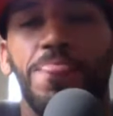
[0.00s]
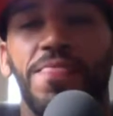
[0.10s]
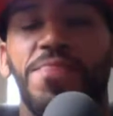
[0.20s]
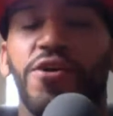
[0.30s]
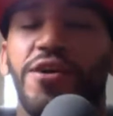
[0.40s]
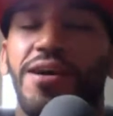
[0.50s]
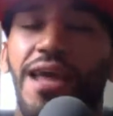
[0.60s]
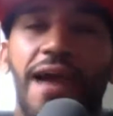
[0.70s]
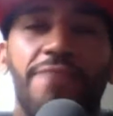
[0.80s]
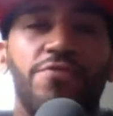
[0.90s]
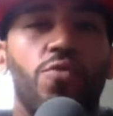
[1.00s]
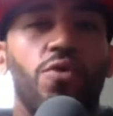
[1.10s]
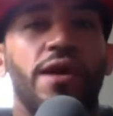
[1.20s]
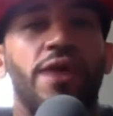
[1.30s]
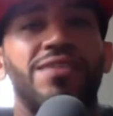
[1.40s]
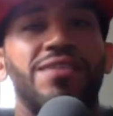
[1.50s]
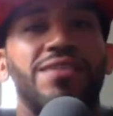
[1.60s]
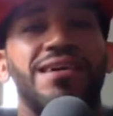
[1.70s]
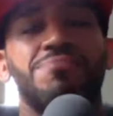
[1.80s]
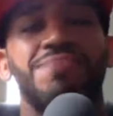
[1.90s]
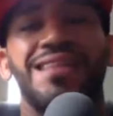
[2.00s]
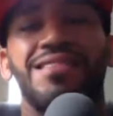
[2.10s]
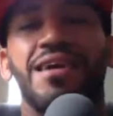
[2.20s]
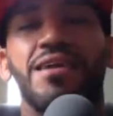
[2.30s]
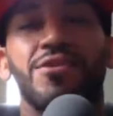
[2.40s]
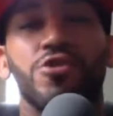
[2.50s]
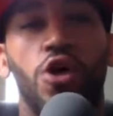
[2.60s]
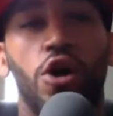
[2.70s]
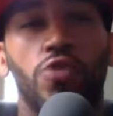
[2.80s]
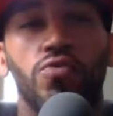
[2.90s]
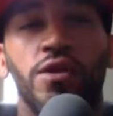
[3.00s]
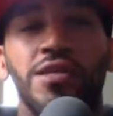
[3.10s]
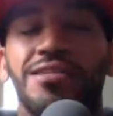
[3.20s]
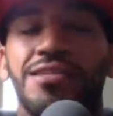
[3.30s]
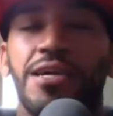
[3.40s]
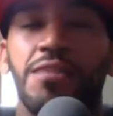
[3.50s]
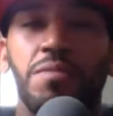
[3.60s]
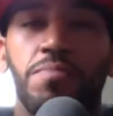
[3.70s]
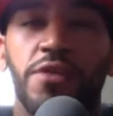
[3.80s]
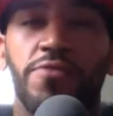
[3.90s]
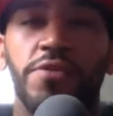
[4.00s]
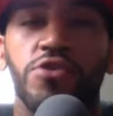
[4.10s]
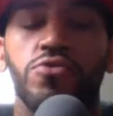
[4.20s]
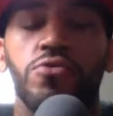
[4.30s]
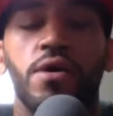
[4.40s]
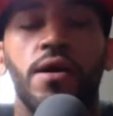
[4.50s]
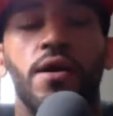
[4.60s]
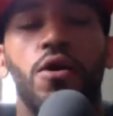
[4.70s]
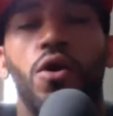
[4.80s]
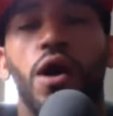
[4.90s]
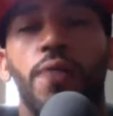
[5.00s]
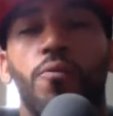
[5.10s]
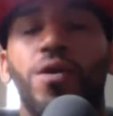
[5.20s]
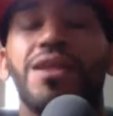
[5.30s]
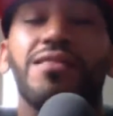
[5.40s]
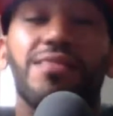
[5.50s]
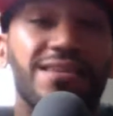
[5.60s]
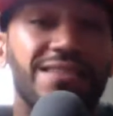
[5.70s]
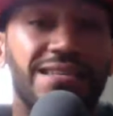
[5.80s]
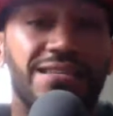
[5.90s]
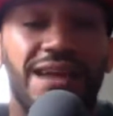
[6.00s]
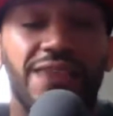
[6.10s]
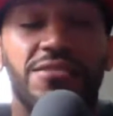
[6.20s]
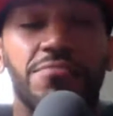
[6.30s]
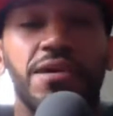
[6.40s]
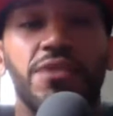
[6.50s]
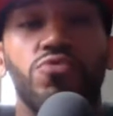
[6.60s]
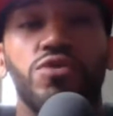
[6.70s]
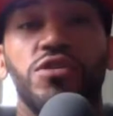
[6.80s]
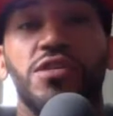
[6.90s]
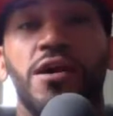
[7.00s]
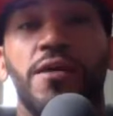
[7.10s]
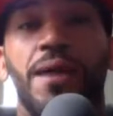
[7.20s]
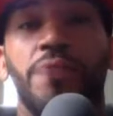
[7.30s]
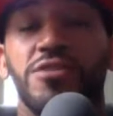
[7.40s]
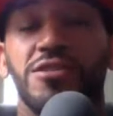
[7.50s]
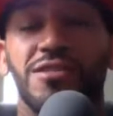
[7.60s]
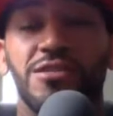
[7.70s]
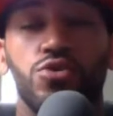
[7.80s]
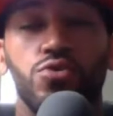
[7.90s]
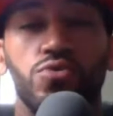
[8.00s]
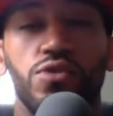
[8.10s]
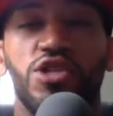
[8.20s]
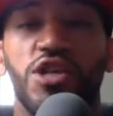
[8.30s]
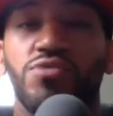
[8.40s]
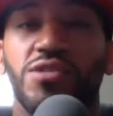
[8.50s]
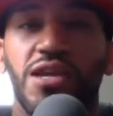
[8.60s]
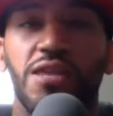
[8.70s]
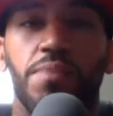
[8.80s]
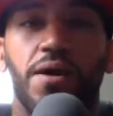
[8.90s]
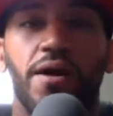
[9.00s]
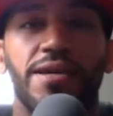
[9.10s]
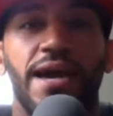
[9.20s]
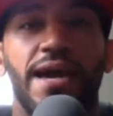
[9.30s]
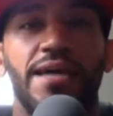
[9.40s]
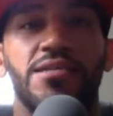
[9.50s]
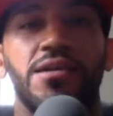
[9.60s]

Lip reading: They're gonna have to work out the kinks, but I think in the long run, it's gonna be beneficial. One of the things that stood out to me was I was listening to the Chael Sonnen podcast,